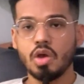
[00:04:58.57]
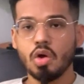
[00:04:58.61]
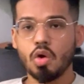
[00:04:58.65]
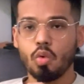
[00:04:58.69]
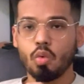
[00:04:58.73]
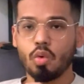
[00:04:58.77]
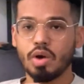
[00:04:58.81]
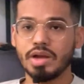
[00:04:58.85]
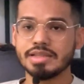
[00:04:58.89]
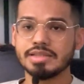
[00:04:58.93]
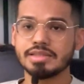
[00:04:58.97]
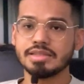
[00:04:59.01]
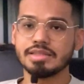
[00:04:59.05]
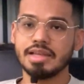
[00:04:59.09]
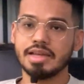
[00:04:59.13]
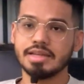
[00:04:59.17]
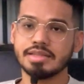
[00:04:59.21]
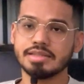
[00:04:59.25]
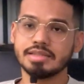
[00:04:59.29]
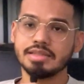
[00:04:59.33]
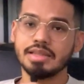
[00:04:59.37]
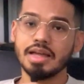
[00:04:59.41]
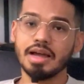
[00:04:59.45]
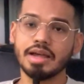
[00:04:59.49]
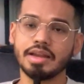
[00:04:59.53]
Once
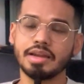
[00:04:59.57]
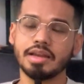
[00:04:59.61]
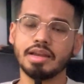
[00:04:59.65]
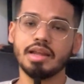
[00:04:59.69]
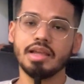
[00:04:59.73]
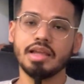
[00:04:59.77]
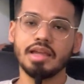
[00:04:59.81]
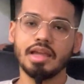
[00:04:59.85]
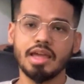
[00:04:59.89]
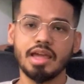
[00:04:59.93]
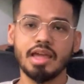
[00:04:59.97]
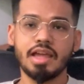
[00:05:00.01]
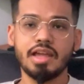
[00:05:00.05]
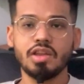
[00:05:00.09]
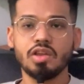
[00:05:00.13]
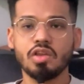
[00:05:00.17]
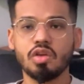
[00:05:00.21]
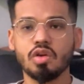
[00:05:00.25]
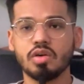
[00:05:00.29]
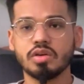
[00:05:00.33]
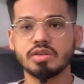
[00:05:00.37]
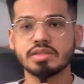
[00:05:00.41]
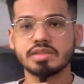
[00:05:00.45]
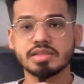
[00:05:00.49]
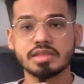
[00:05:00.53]
that's done and
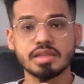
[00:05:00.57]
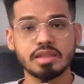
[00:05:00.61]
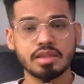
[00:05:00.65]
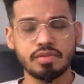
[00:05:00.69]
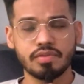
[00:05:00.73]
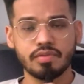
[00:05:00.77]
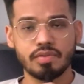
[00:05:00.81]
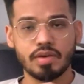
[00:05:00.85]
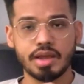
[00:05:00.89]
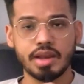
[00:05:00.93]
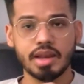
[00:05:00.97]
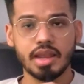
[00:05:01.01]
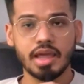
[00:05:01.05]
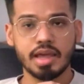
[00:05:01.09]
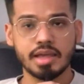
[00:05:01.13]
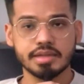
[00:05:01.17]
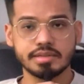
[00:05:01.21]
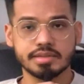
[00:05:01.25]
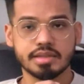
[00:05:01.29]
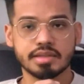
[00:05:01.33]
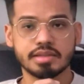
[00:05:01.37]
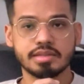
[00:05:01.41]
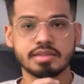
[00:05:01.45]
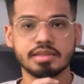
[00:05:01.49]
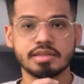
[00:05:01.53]
you're certified
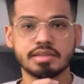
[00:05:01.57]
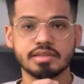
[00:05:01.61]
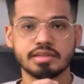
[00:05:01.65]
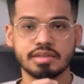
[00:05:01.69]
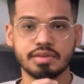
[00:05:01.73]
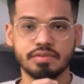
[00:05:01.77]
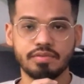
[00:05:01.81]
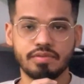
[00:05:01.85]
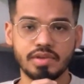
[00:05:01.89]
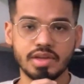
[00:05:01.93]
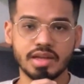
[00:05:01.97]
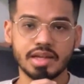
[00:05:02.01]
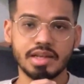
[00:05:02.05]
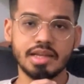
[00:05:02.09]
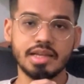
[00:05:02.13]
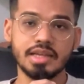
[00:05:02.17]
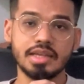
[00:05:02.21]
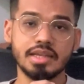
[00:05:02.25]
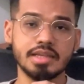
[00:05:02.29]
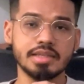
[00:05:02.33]
as severely